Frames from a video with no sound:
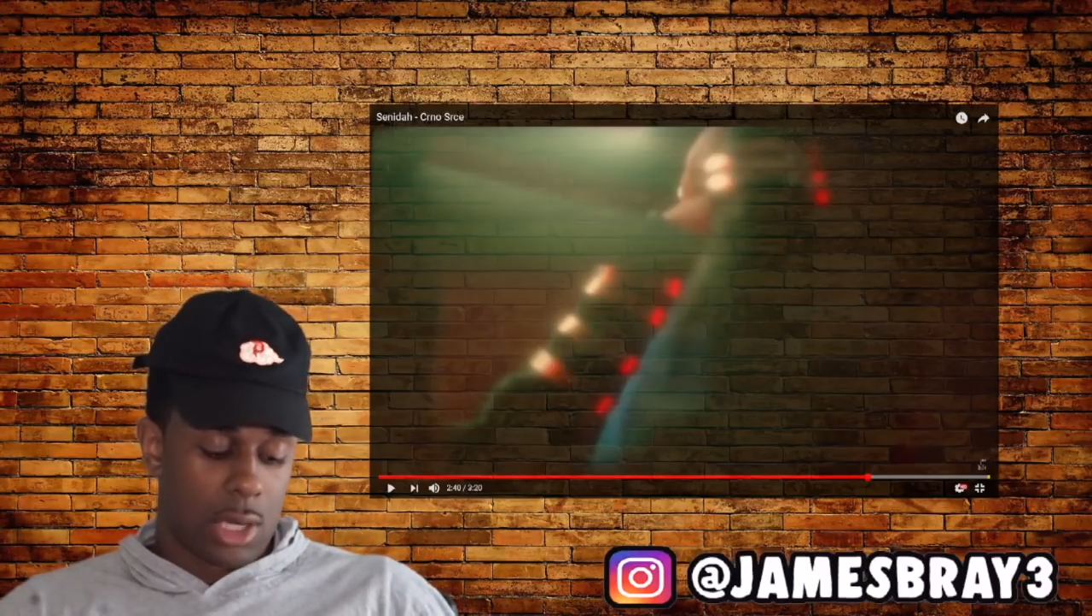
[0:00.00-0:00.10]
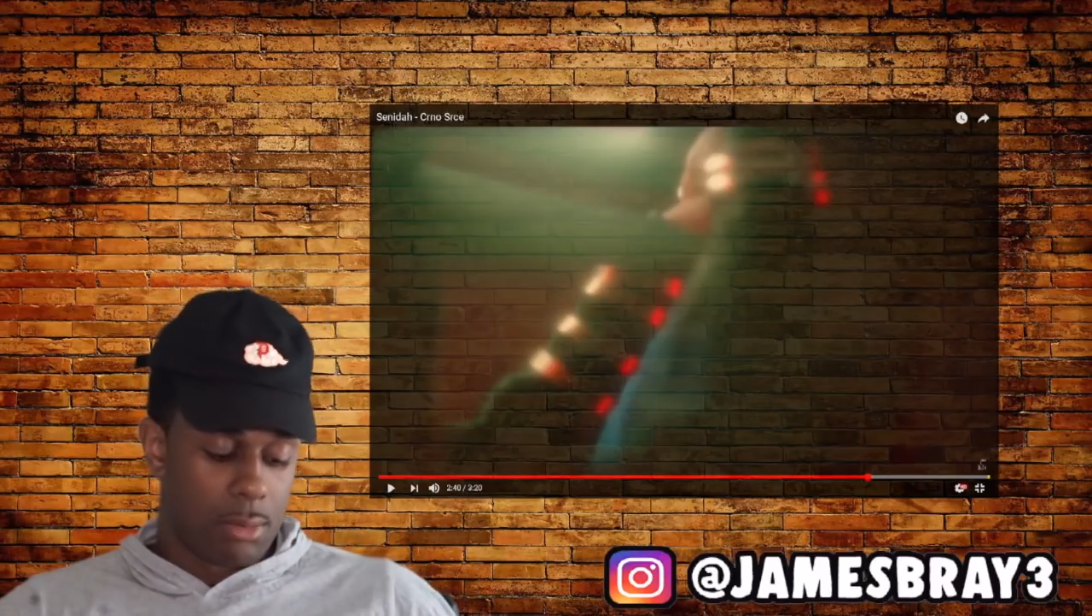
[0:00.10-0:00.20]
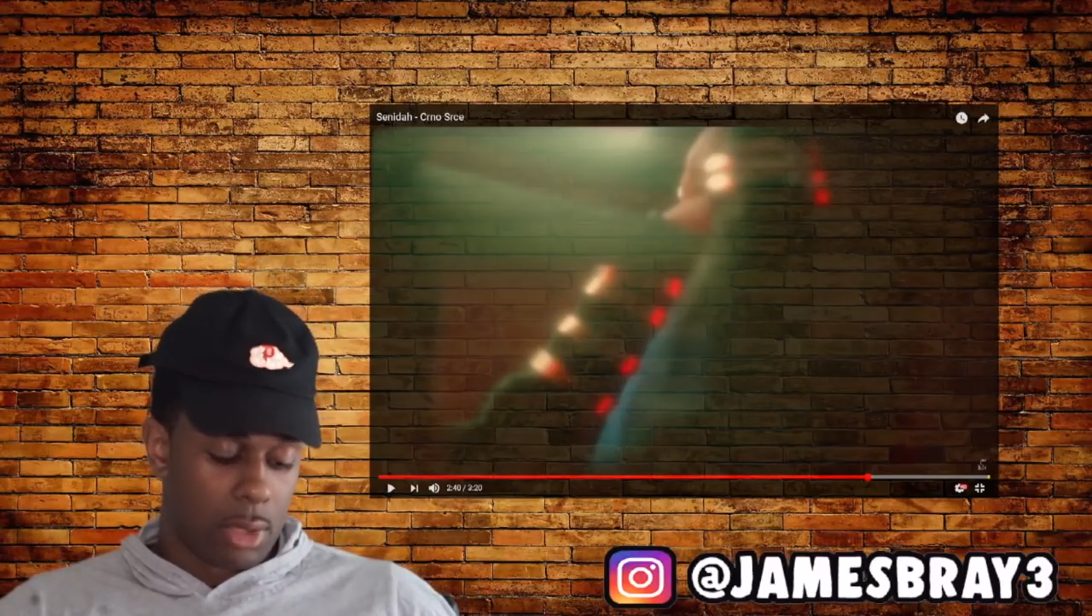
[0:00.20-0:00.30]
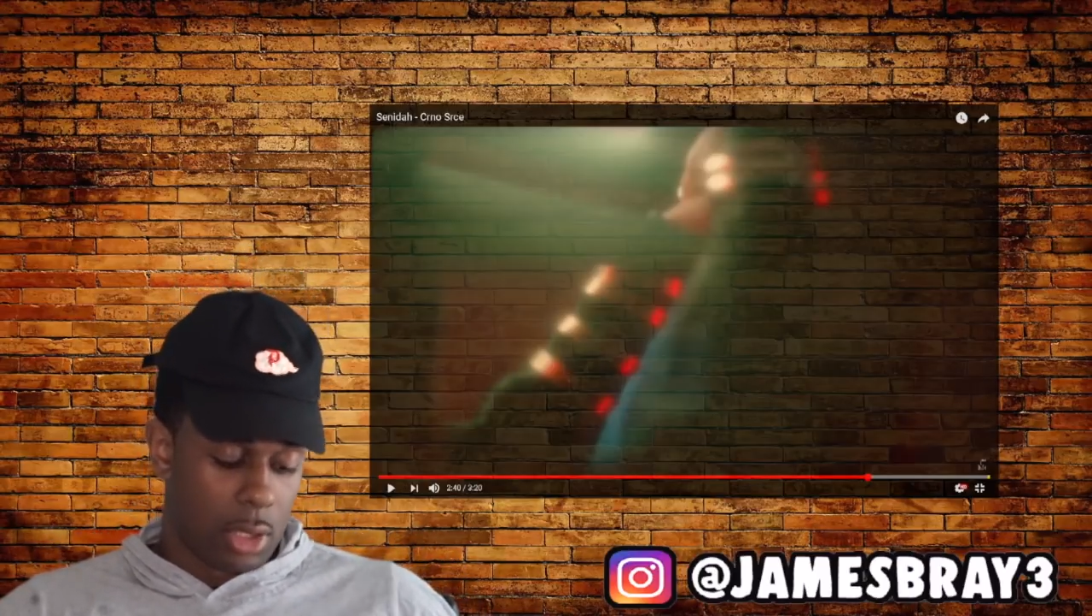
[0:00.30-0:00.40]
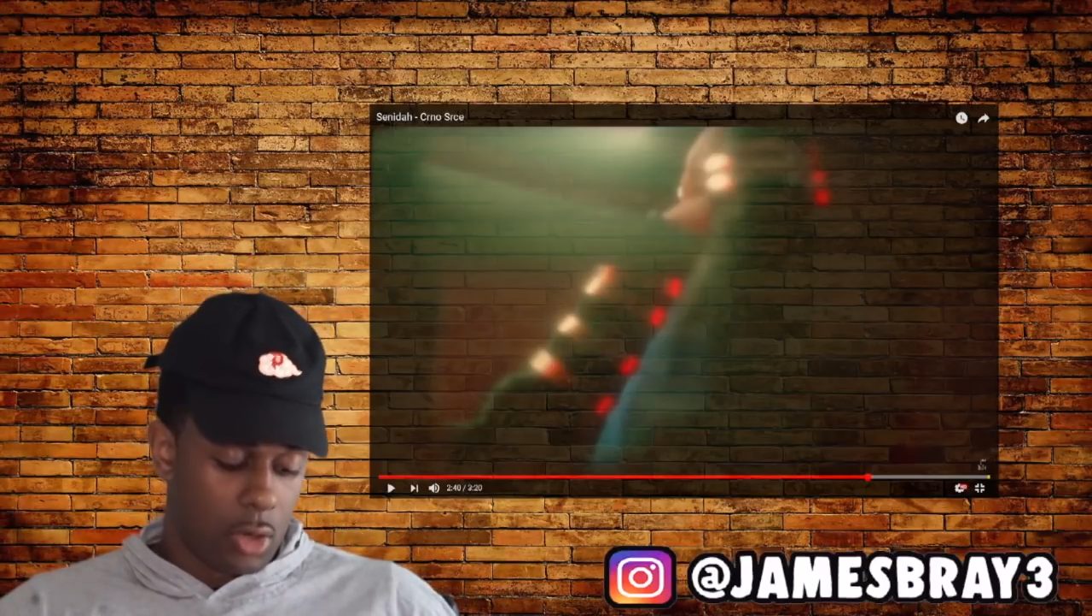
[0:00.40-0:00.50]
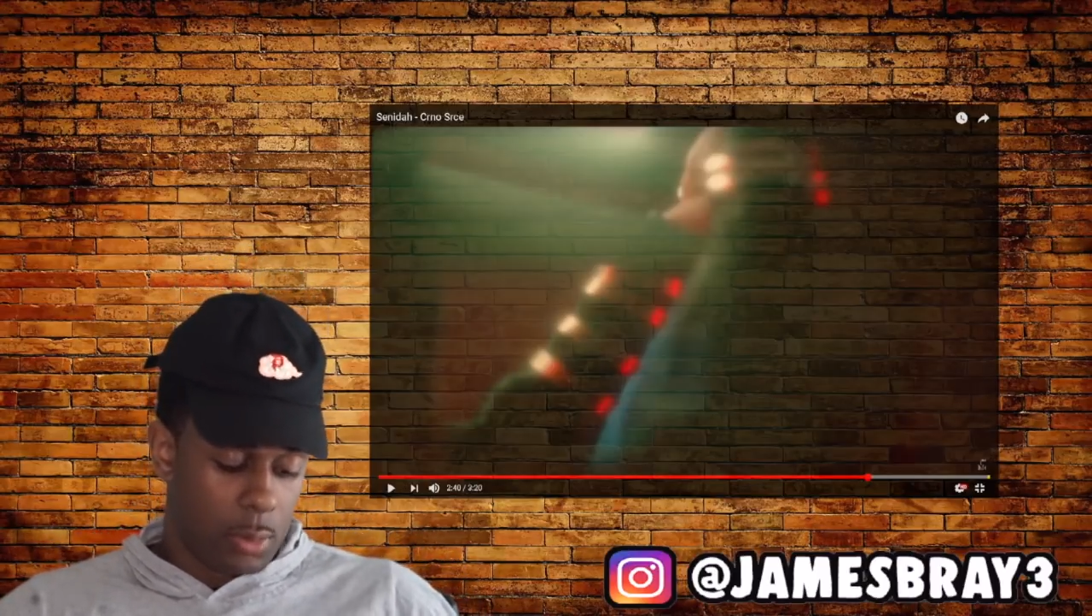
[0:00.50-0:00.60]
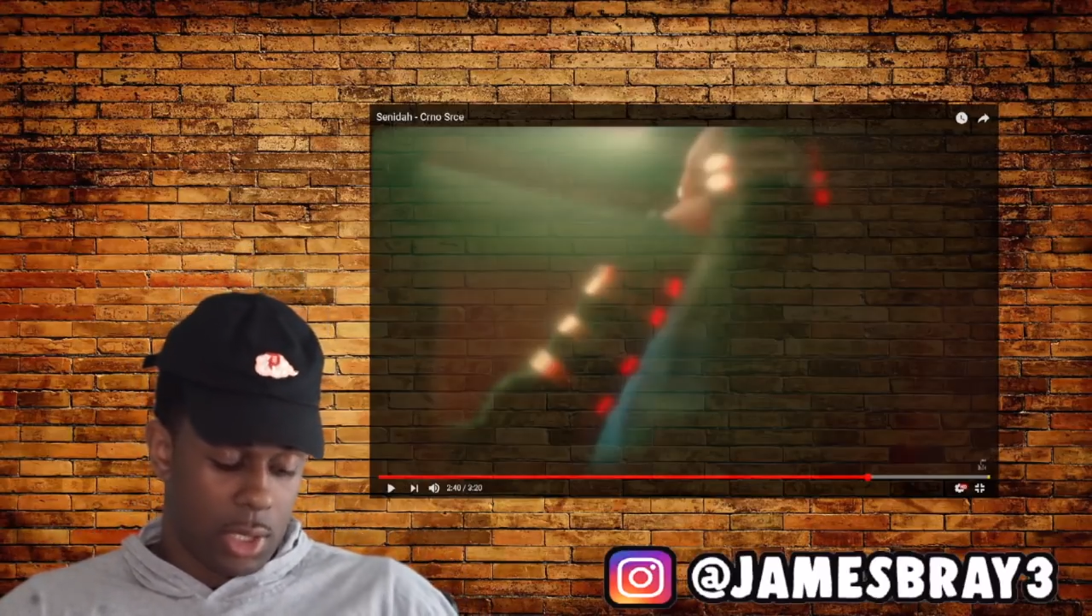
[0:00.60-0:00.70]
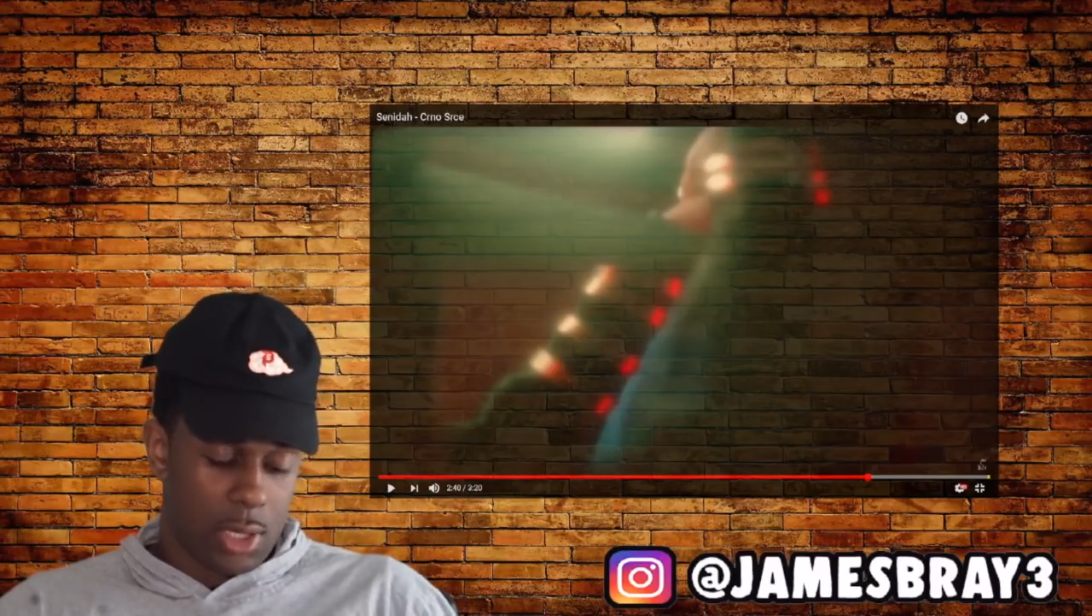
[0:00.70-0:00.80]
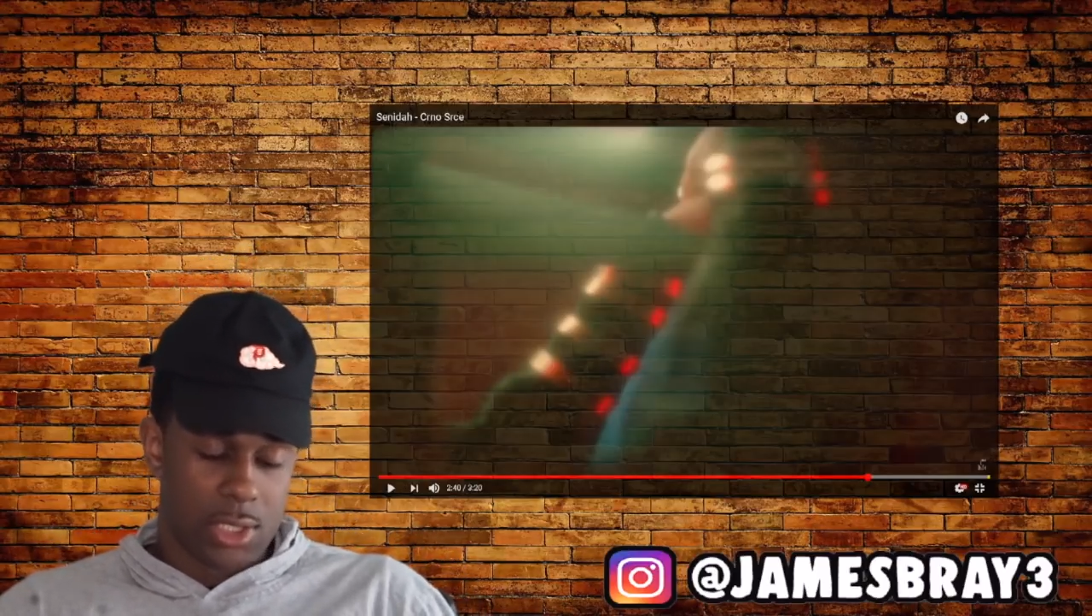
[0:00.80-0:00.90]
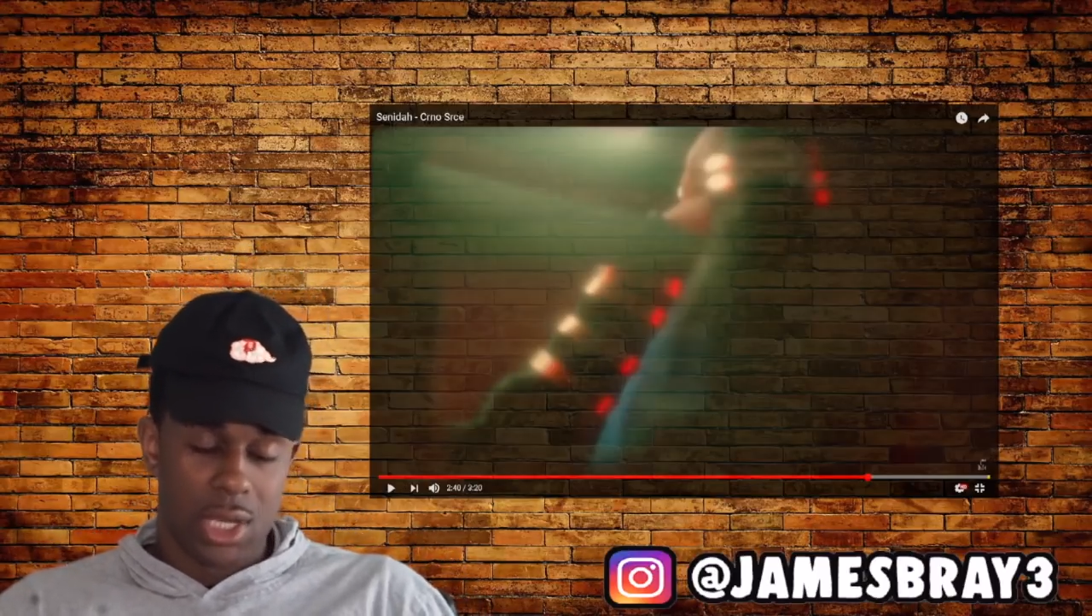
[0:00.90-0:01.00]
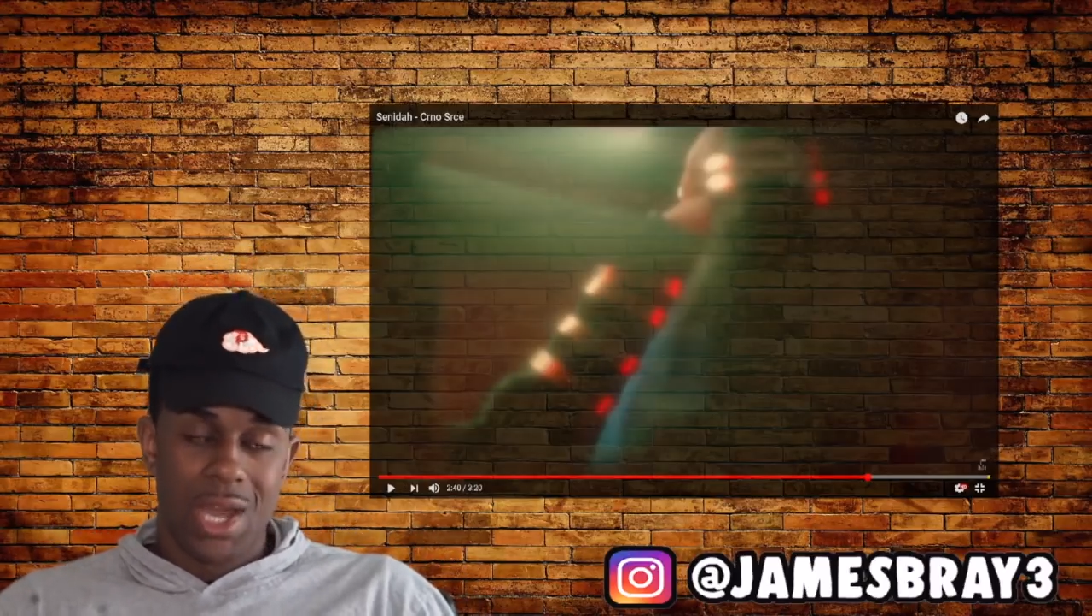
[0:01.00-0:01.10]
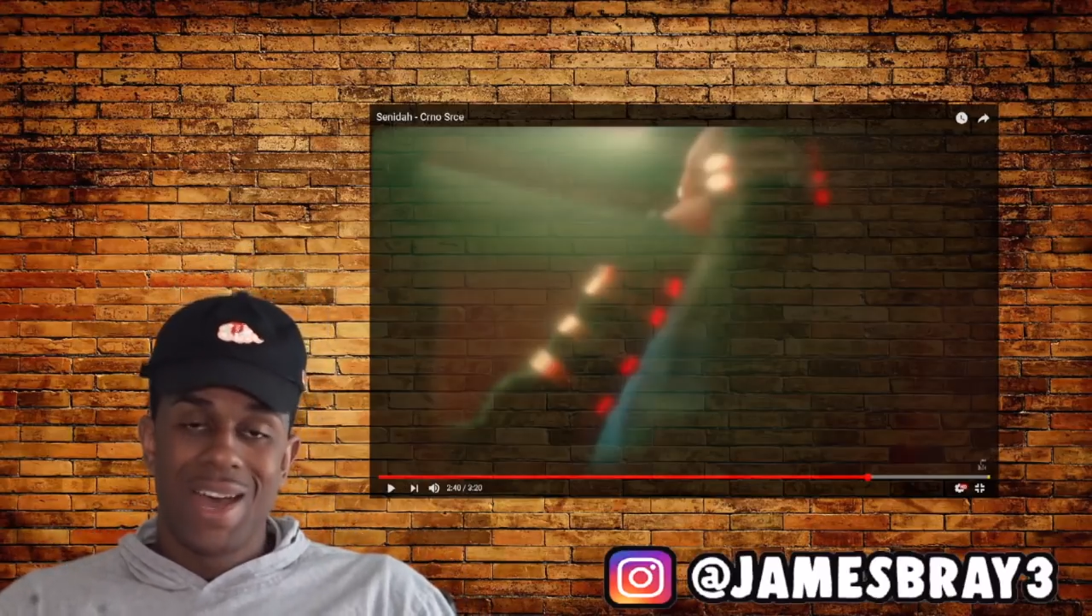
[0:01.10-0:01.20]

down below, because